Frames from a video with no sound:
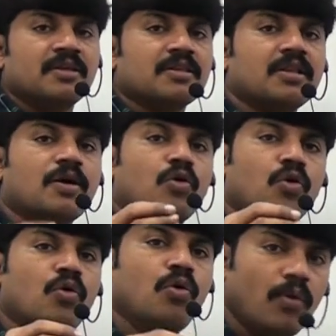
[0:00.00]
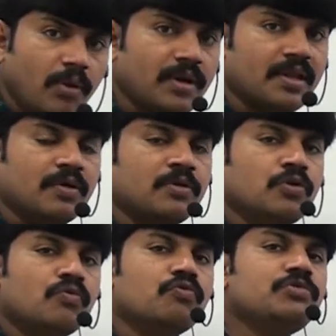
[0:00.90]
The code
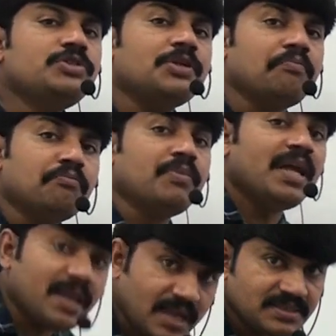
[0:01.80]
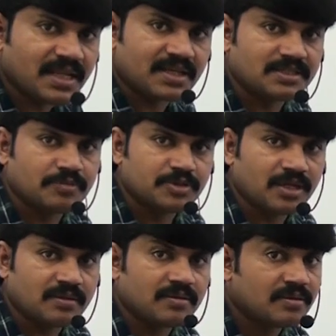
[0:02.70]
which may raise an
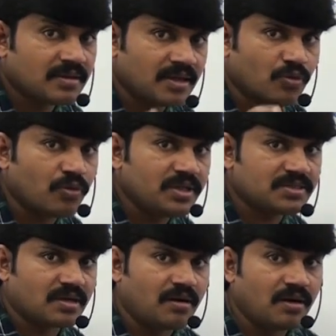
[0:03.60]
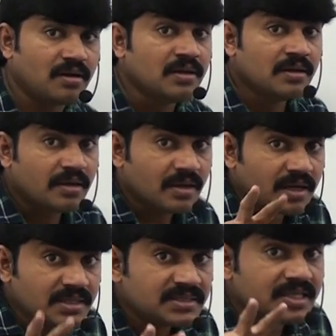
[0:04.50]
exception, that code is called
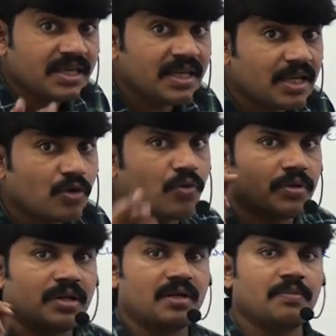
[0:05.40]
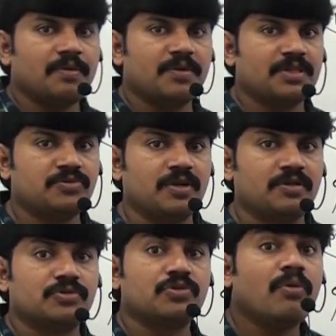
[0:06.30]
risky code. Remember this
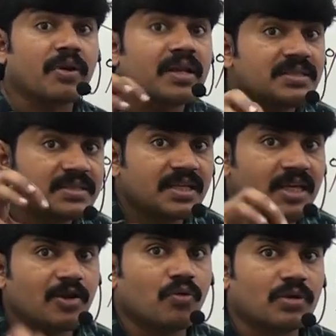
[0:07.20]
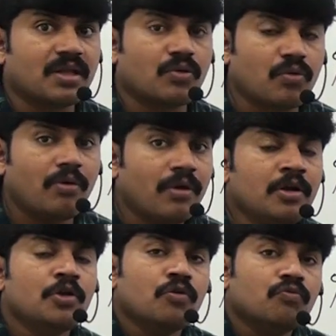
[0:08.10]
one. So risky code, the code
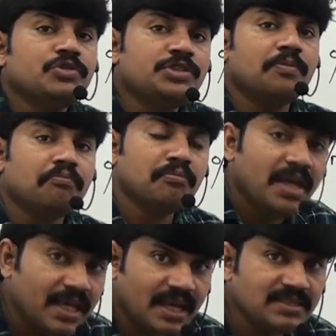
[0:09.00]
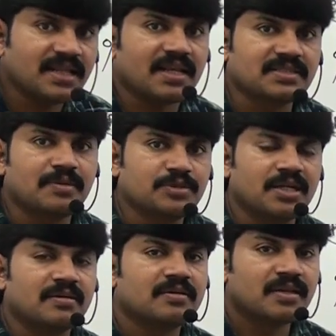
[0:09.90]
which may raise an
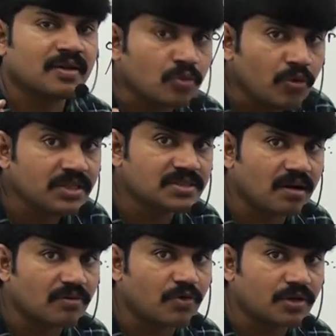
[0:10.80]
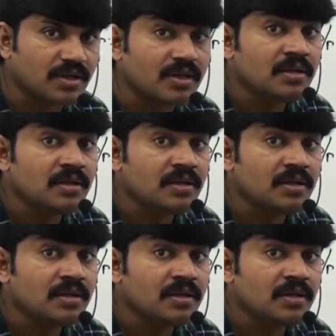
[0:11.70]
exception, that code is called what?